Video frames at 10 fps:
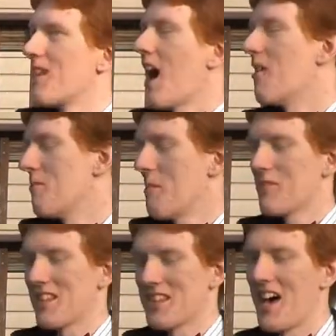his I remember
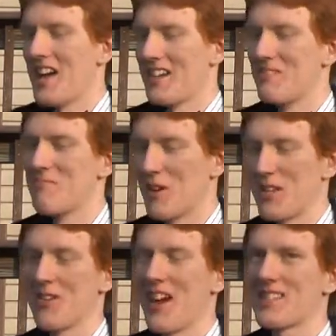the line,
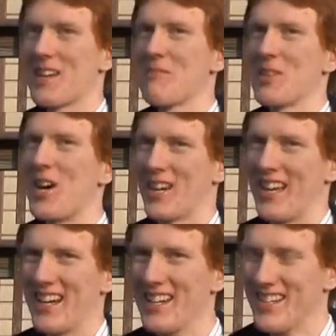but you guys keep
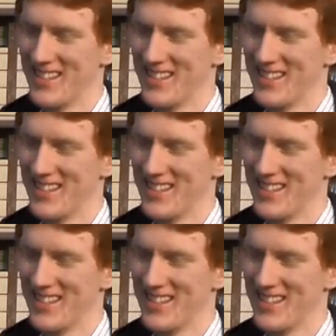talking.